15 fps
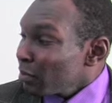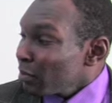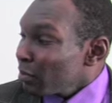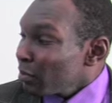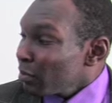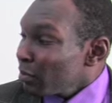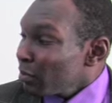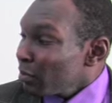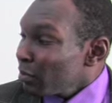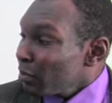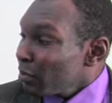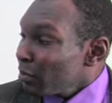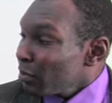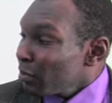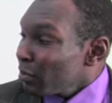
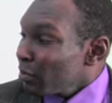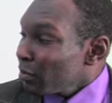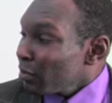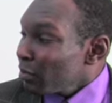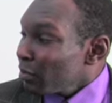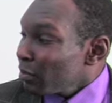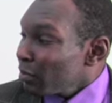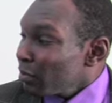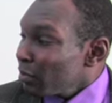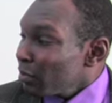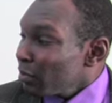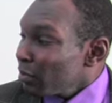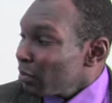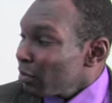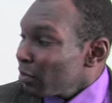
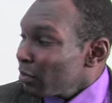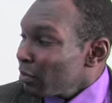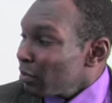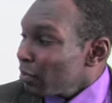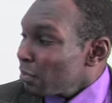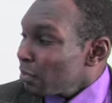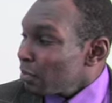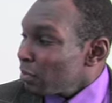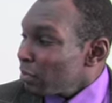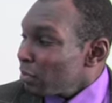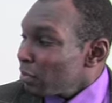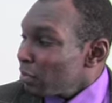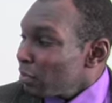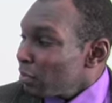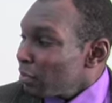
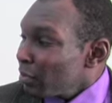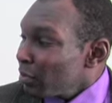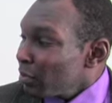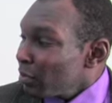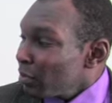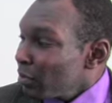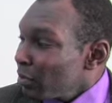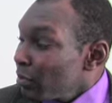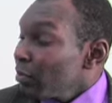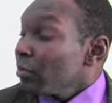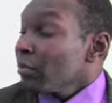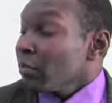(silent)